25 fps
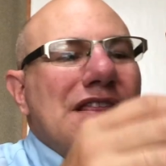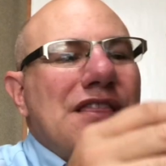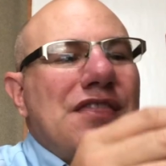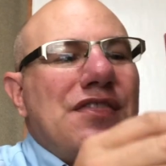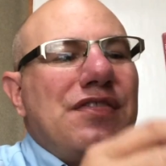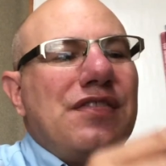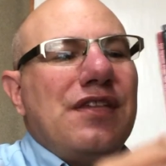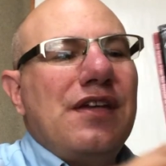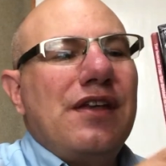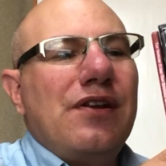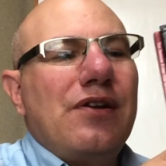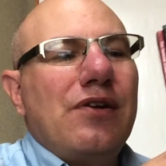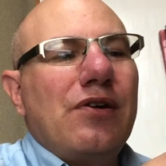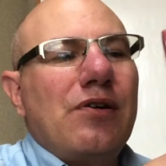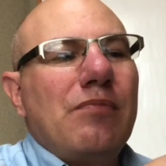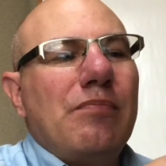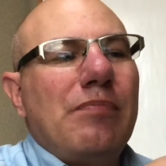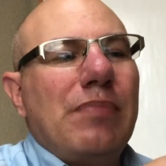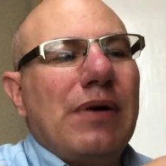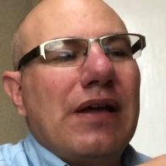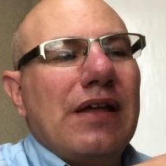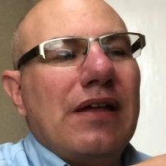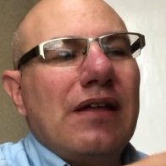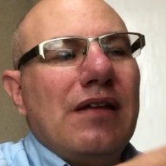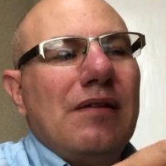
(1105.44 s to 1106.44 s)
thinner
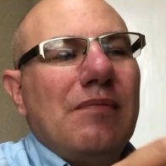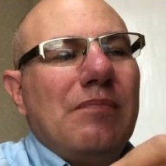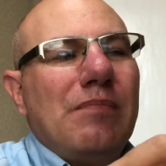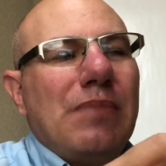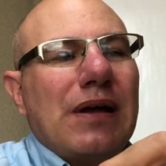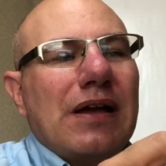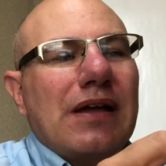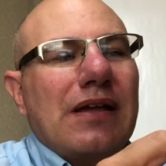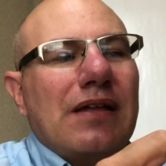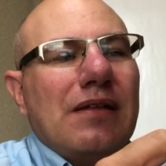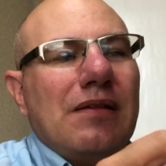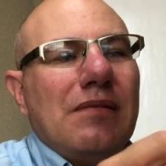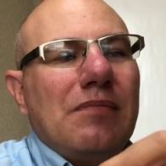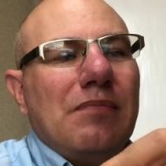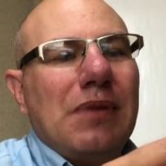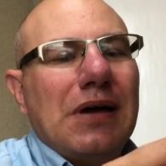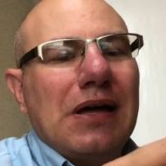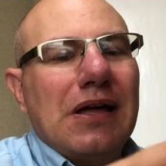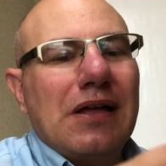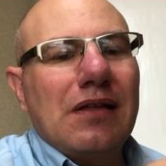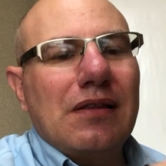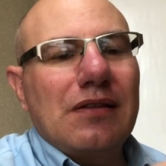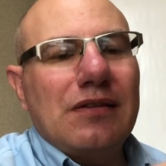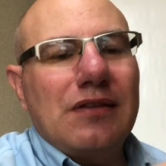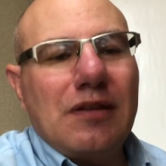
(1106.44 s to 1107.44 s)
but
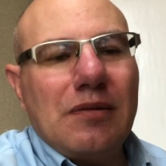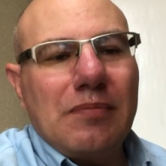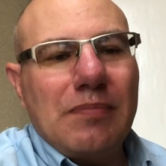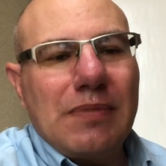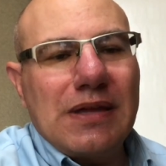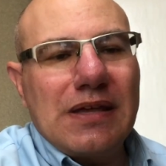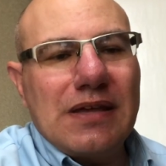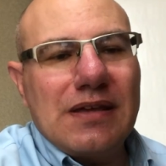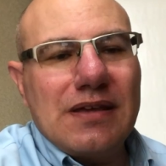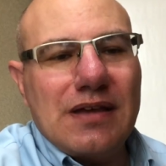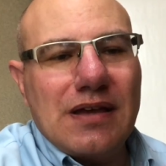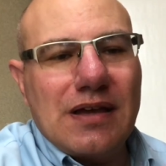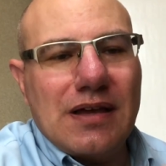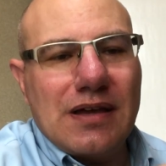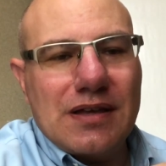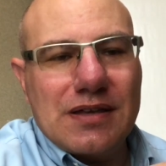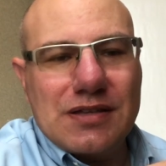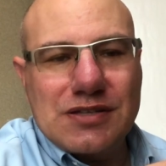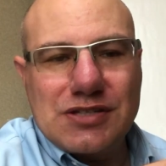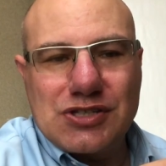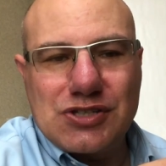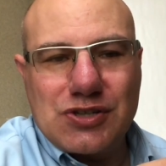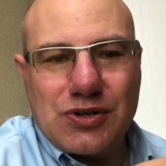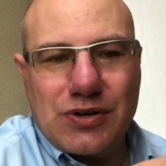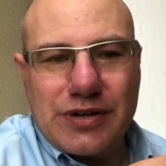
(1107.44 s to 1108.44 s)
a little bit
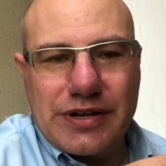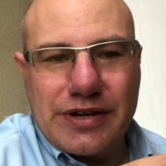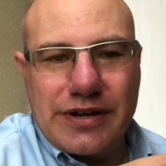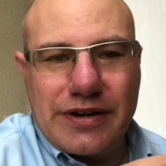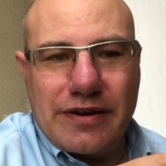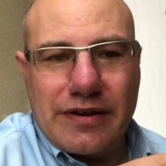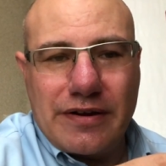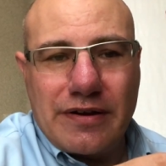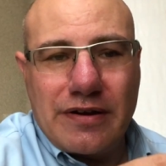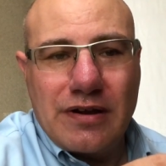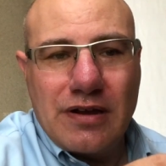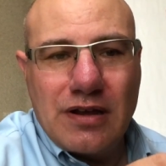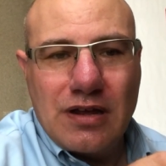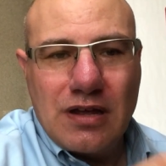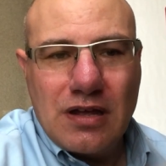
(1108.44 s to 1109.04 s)
sturdier.